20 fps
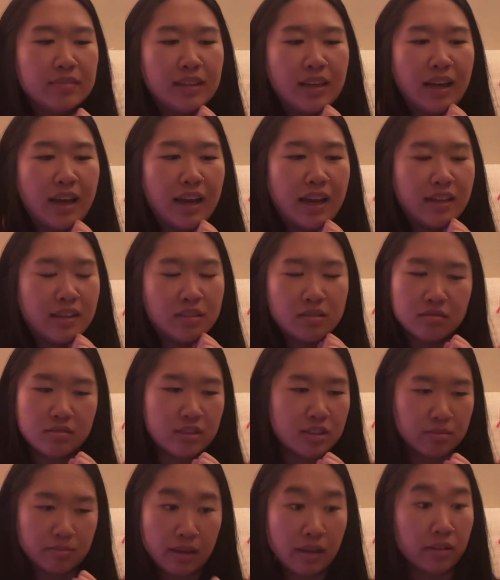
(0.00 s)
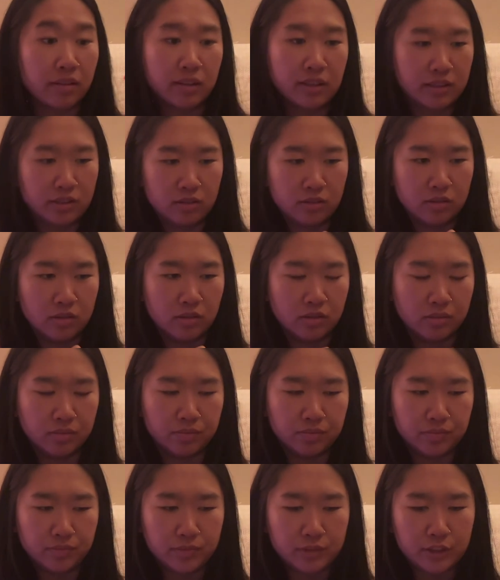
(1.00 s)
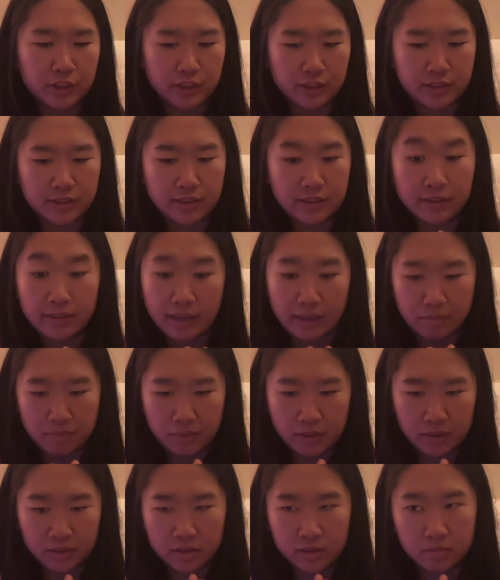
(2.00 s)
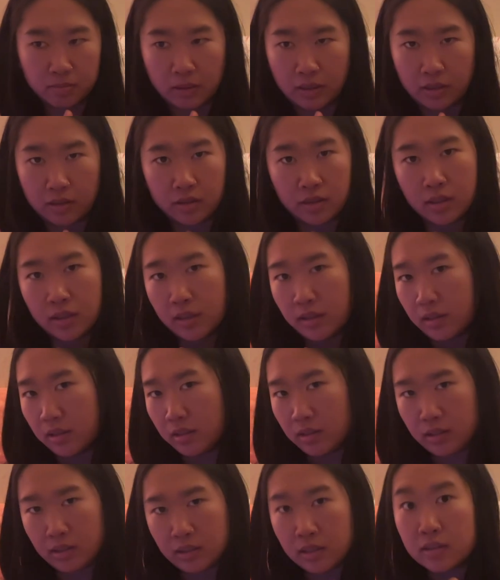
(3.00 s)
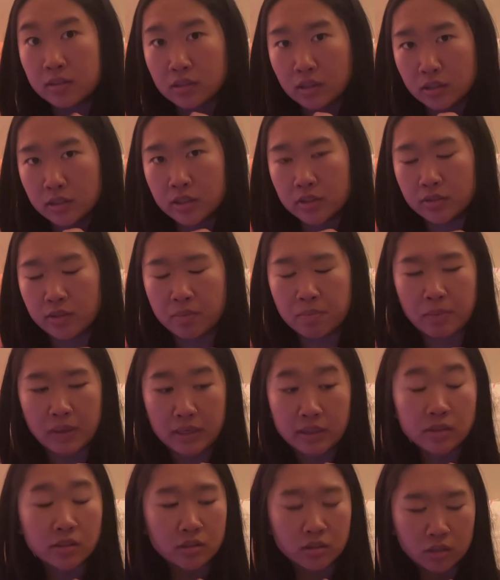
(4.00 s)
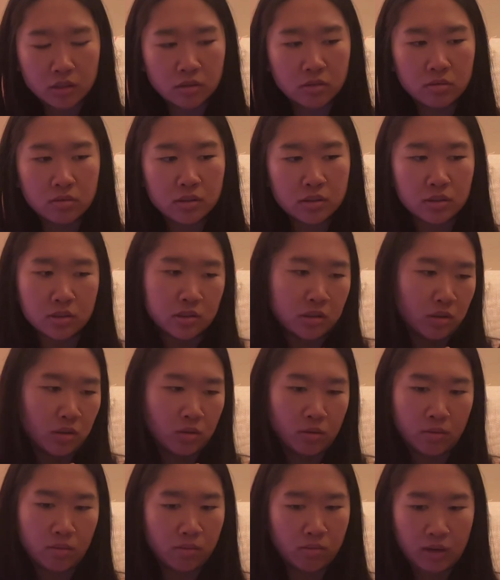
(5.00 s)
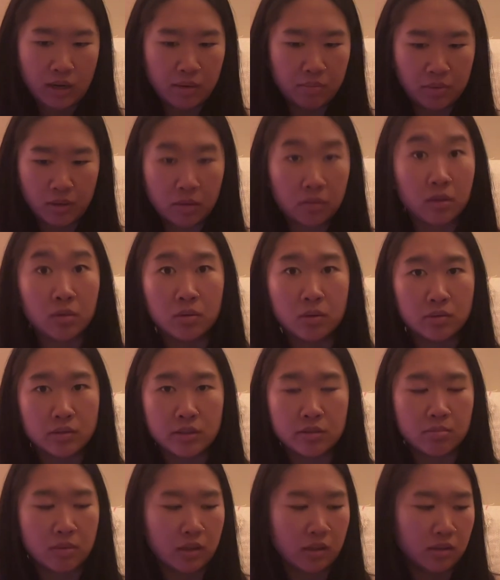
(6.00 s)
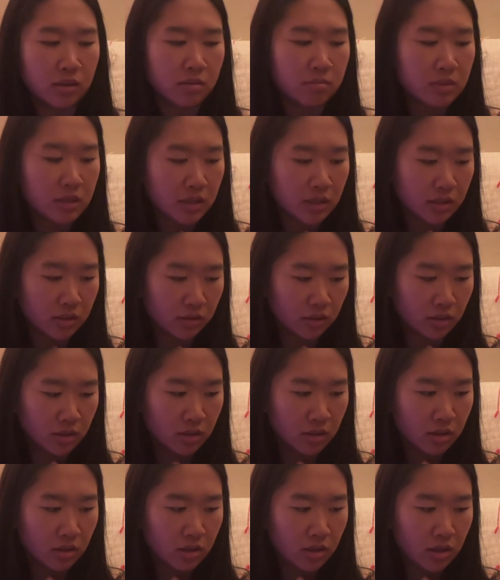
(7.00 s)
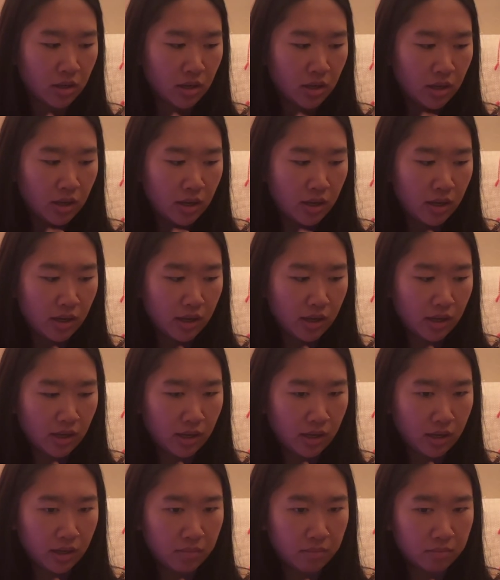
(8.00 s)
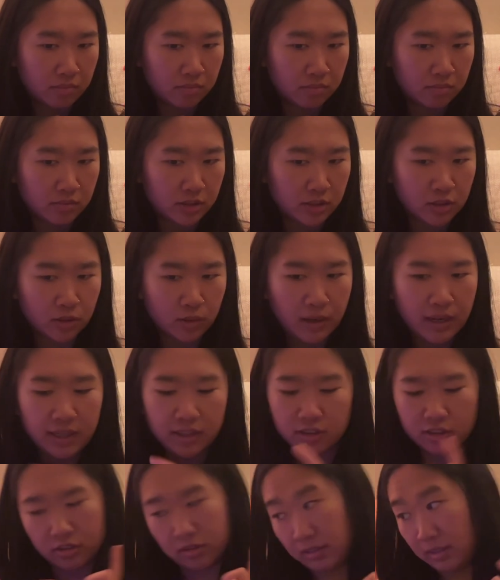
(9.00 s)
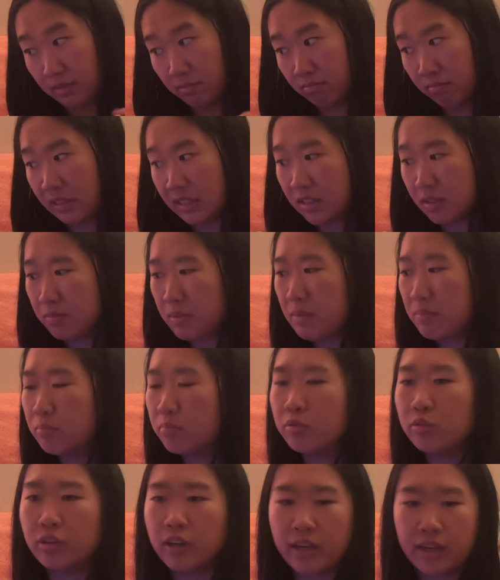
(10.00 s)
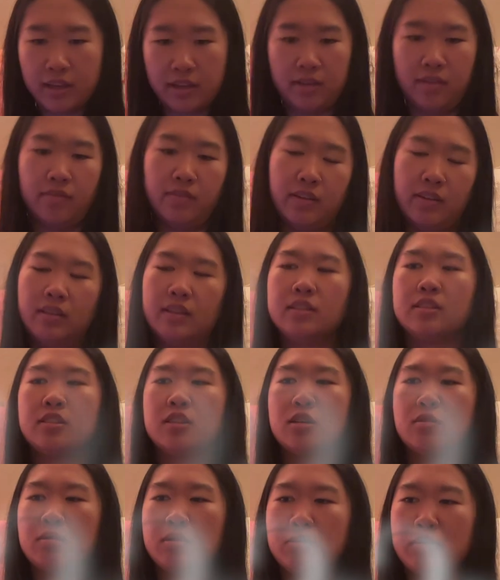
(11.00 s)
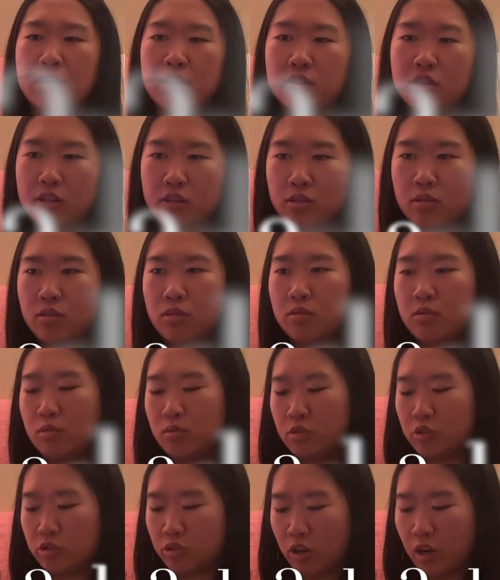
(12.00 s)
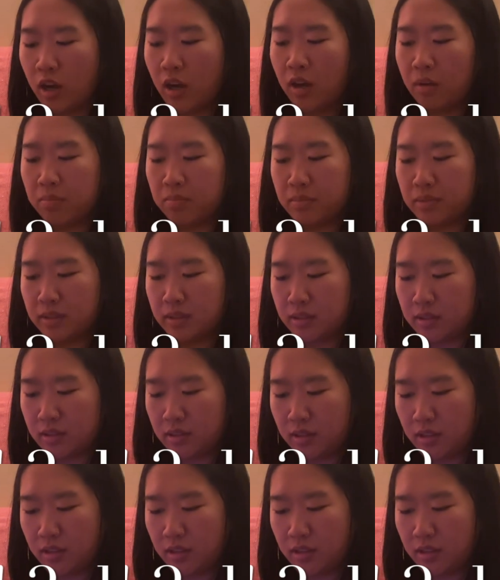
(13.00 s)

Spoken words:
I don't smell the indole just in that mix, but it is also a base note, so I probably won't smell it immediately. So actually, let's be brave and let's go in with 2 drops